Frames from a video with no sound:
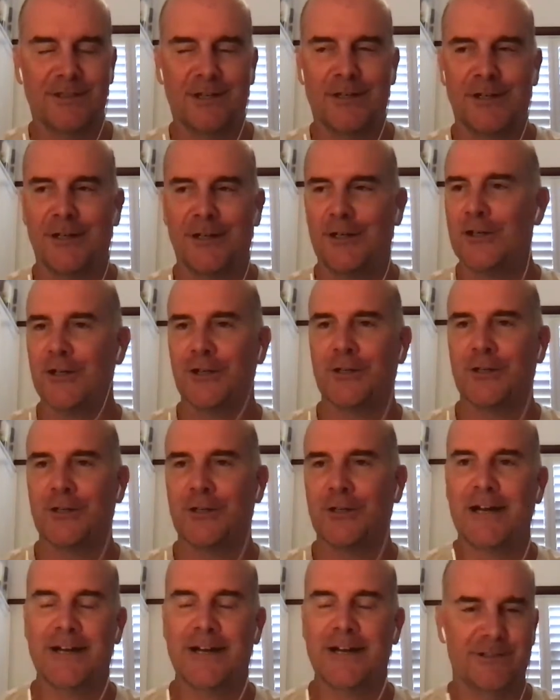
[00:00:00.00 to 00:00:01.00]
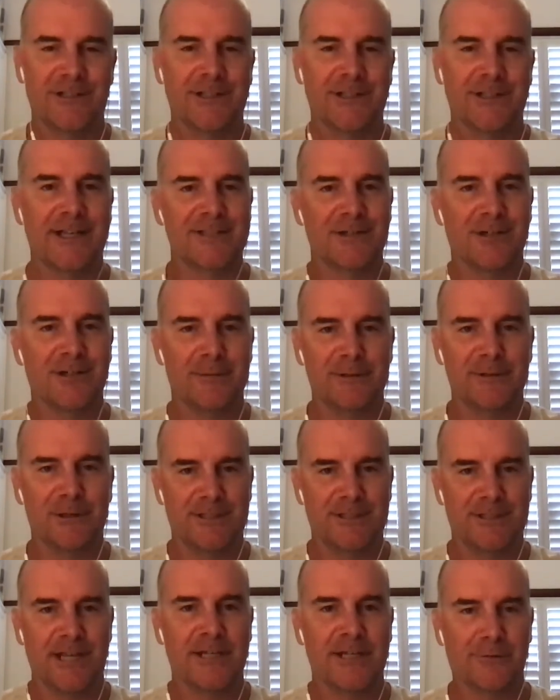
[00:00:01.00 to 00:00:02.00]
But it's I heard a great analogy
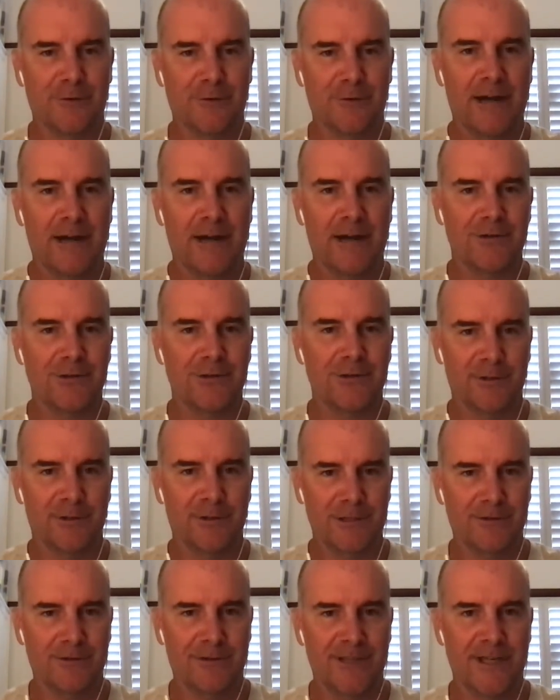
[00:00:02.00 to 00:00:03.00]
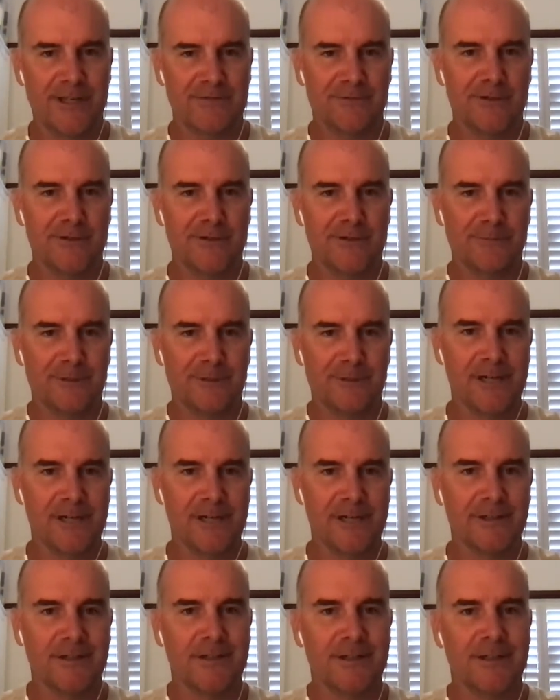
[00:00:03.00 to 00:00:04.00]
last night. It'd be like taking off the parachute when you're a thousand
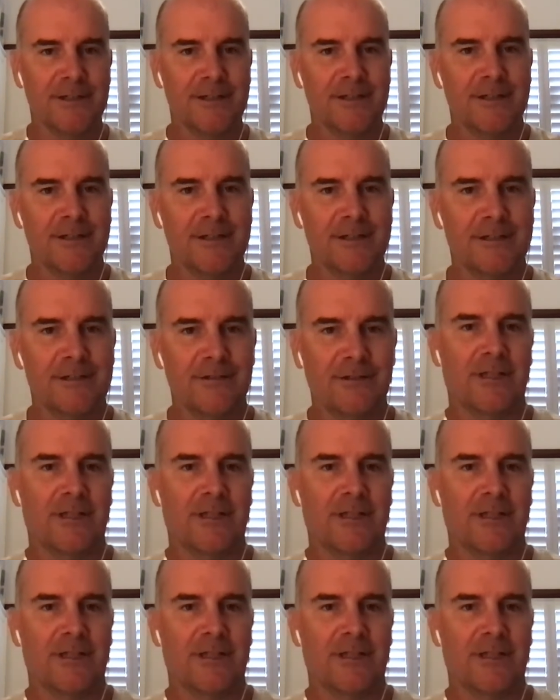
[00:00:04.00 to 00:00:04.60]
feet from the ground.